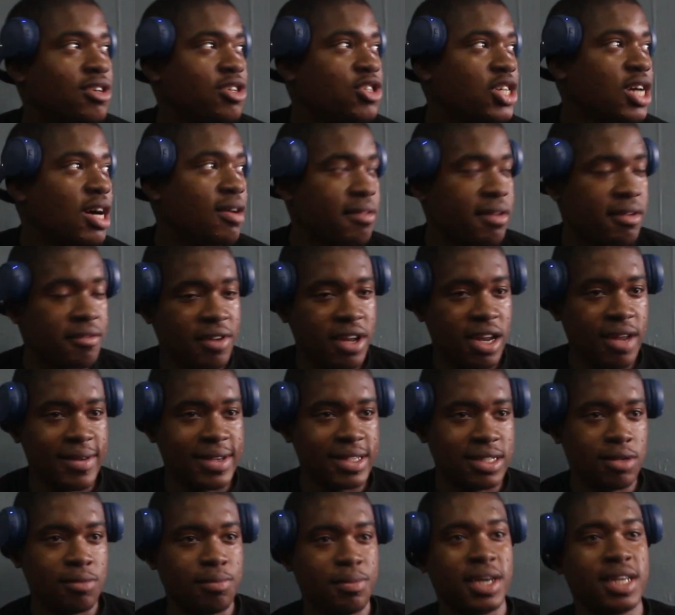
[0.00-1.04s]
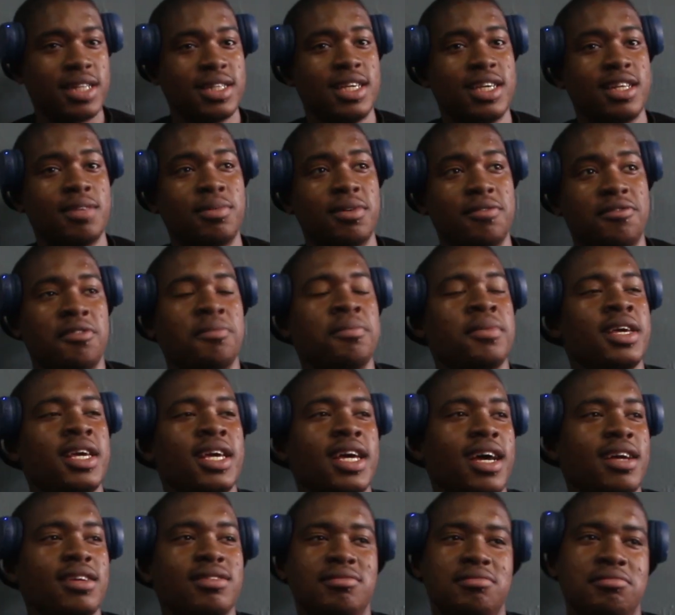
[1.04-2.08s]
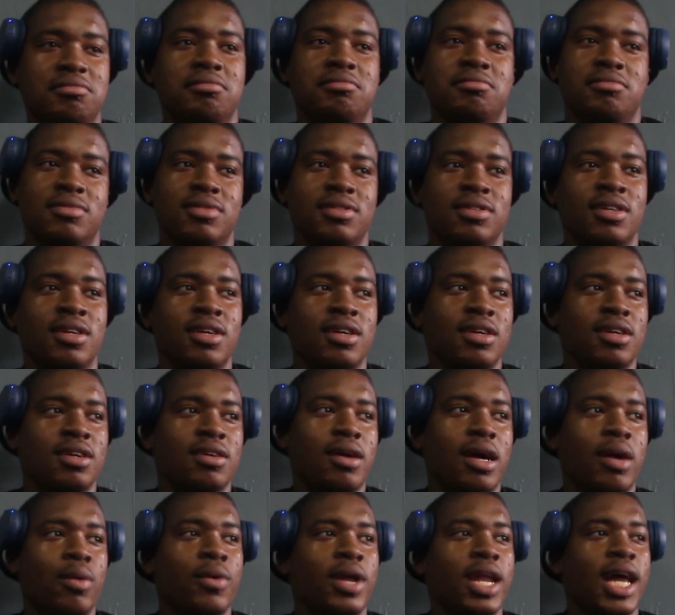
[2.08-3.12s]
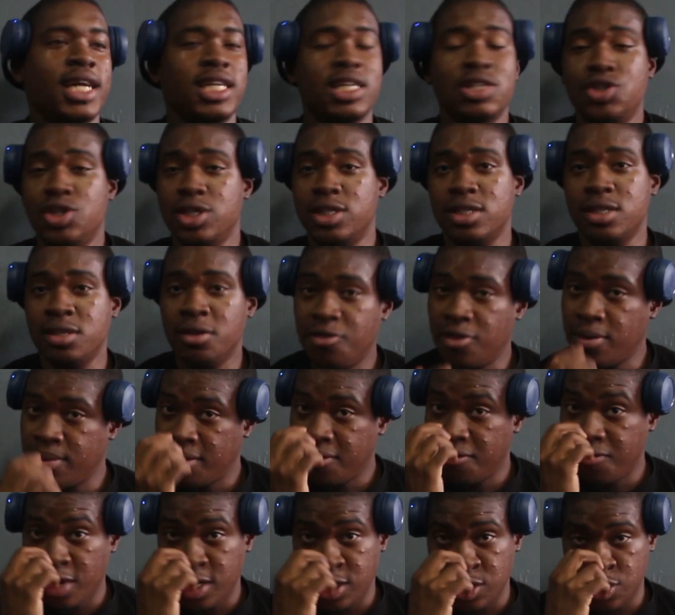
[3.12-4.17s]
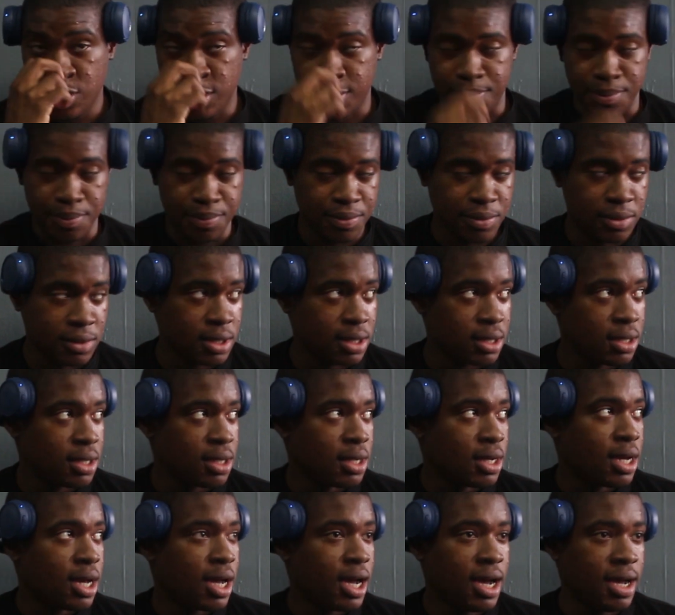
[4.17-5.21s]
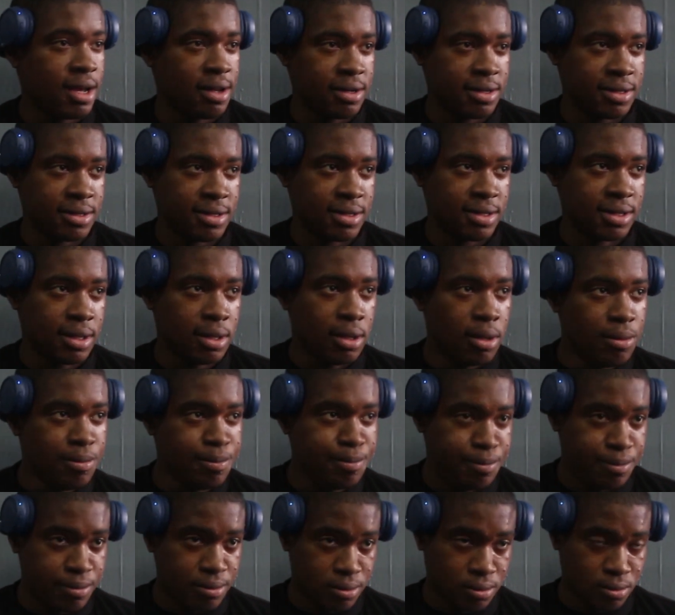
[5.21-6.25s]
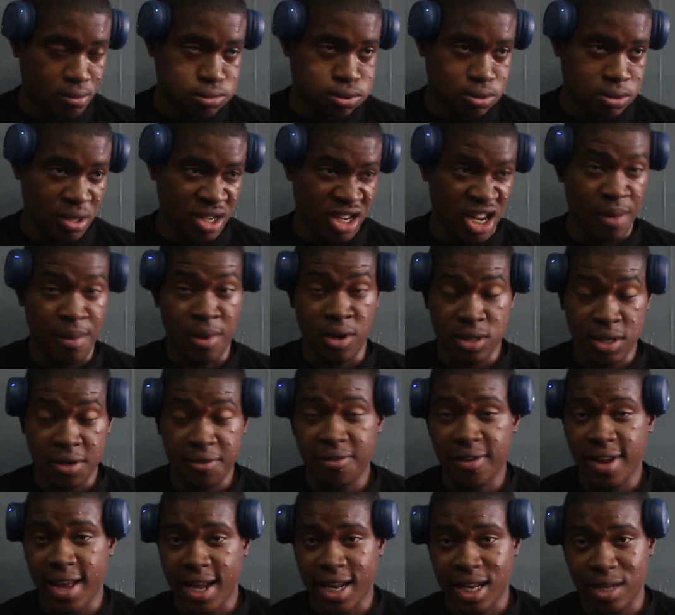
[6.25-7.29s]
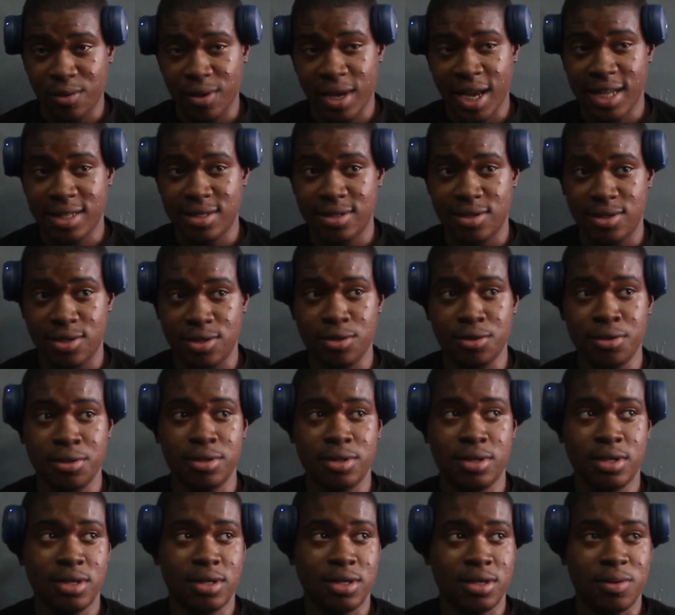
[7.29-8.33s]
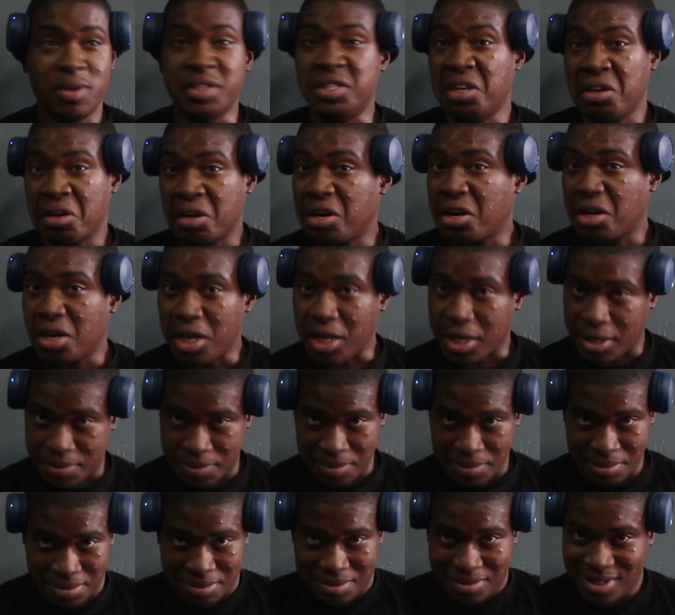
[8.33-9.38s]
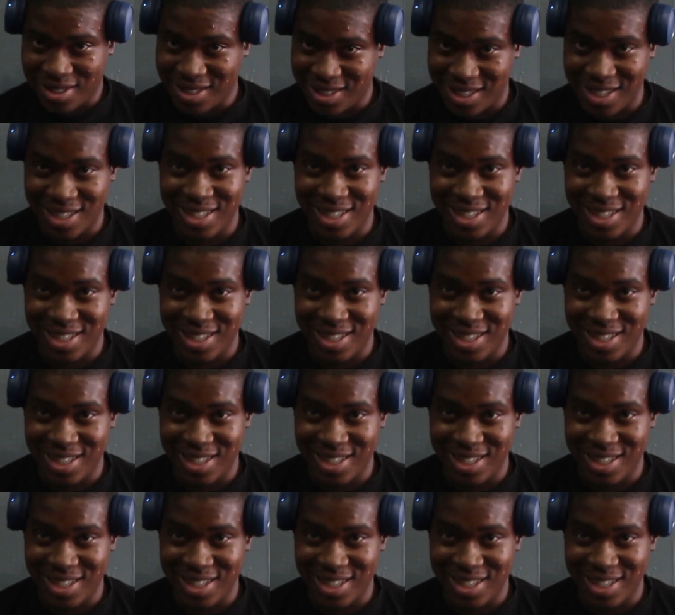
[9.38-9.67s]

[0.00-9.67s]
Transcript: travel for them is a big deal. But for me, when I just returned from a French trip, and the amount of flying that we had to do was ungodly, to